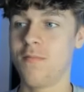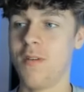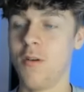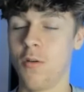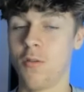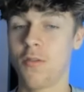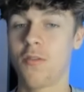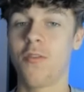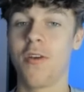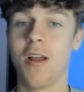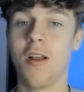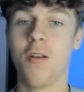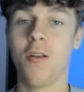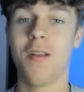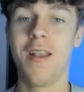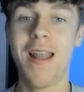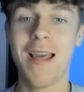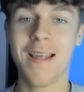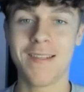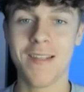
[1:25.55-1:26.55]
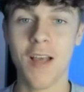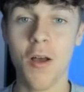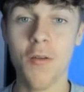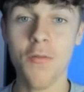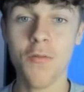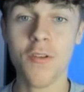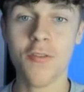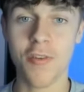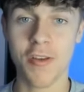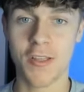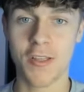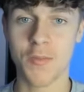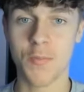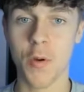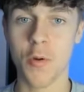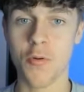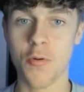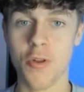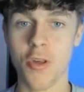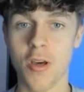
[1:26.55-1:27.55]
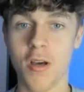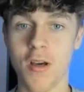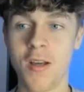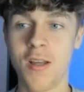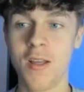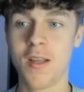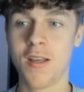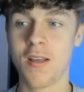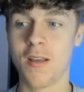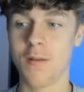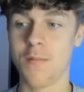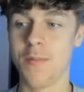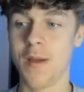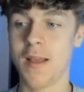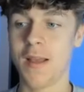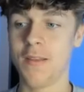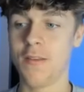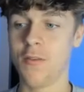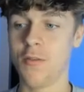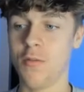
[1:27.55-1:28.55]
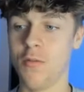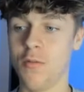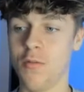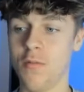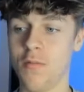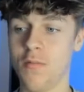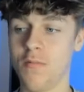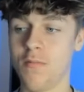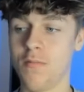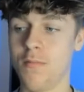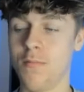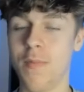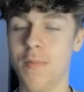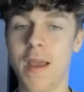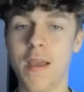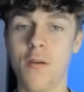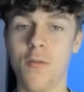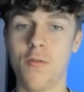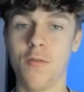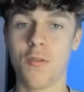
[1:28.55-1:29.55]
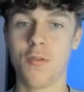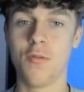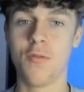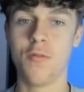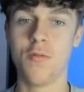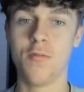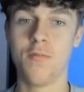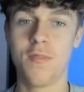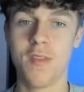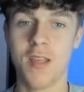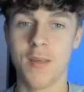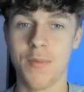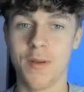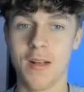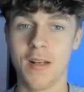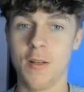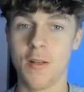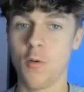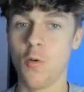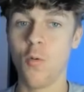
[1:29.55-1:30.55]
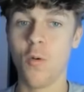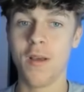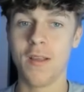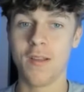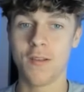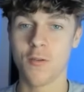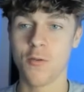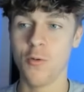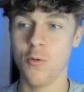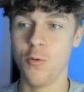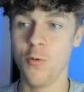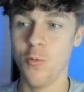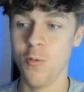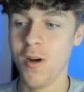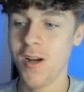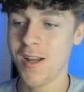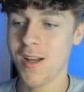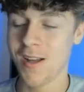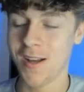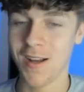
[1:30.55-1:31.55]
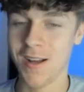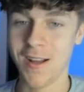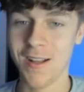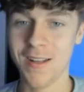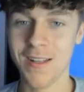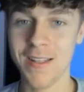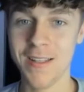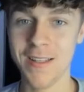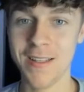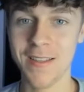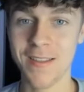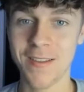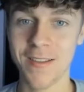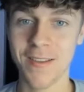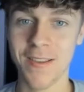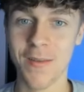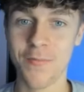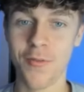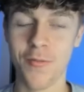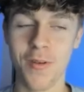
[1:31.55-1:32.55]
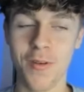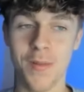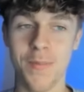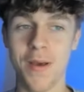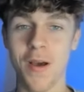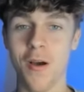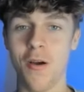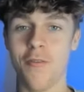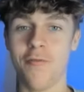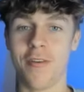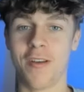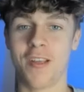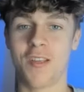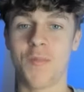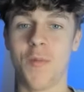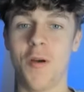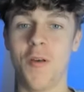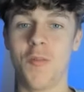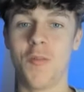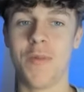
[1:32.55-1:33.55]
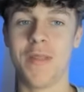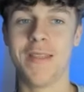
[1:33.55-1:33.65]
or sorry, a lot less underexposure compared to males who typically always call uh, leads, so they're probably a bit overexposed.